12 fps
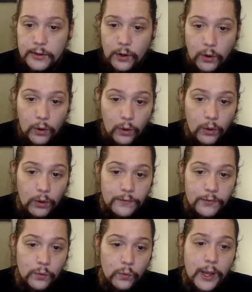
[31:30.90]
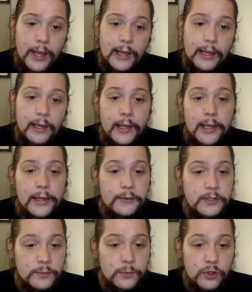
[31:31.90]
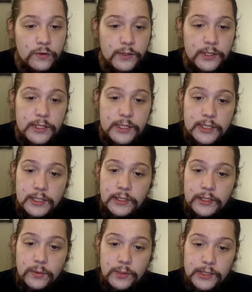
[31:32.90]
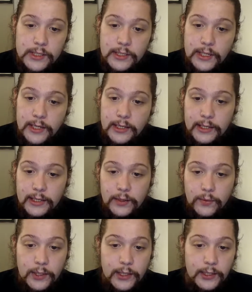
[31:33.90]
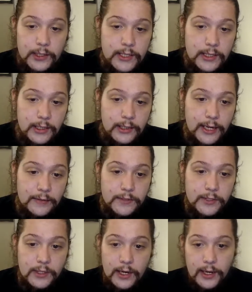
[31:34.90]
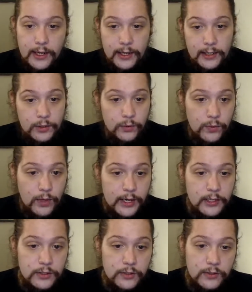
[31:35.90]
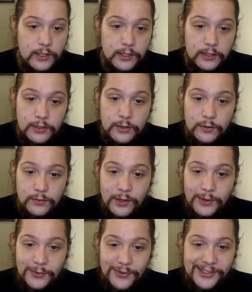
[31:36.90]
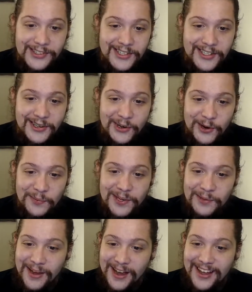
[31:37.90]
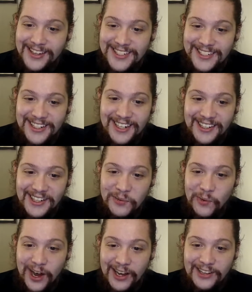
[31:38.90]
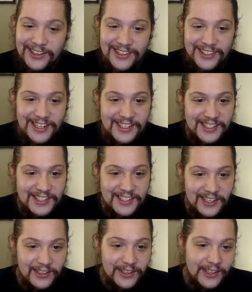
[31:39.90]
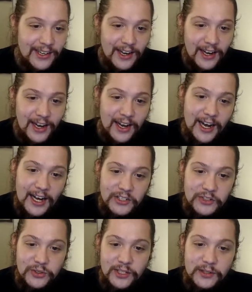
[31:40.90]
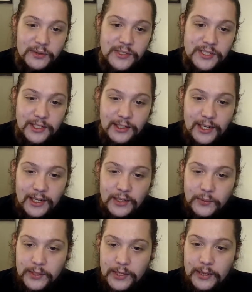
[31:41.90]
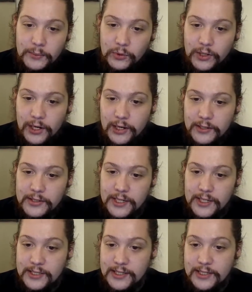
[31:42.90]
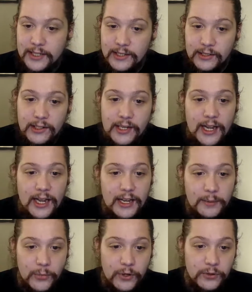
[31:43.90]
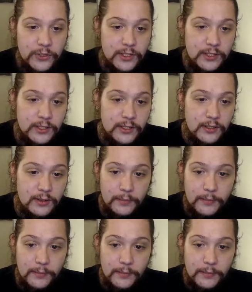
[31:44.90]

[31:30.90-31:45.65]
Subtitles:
The whole of the way, he was moving the steering wheel slightly and quickly to the left and right so that the two front wheels could open a path slightly wider than necessary. Haj Rida was delighted with Abul Kharazan's skill and mentioned